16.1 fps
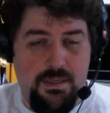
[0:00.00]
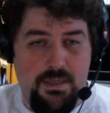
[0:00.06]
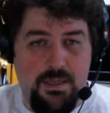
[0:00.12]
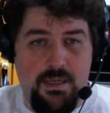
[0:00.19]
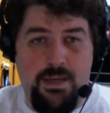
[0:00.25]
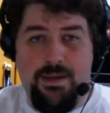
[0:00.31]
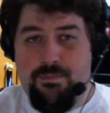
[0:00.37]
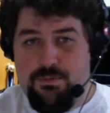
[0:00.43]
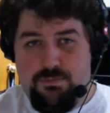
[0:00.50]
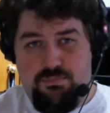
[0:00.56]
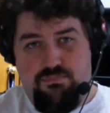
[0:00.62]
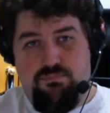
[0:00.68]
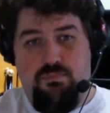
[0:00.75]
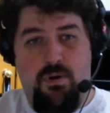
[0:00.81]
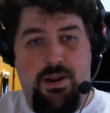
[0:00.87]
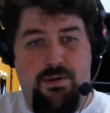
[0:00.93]
and it was
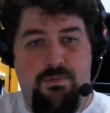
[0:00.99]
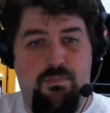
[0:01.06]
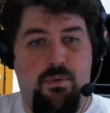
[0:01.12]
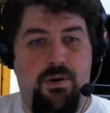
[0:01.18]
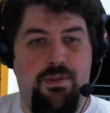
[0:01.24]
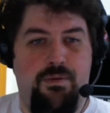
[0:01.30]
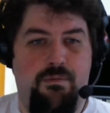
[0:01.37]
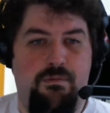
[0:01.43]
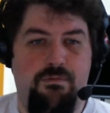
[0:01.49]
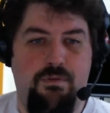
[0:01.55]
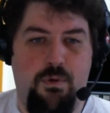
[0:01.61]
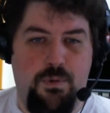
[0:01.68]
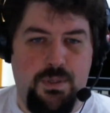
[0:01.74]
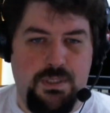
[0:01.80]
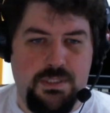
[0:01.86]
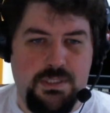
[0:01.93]
right where they were
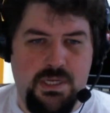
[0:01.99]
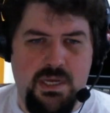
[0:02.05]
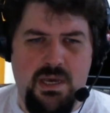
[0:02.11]
focused.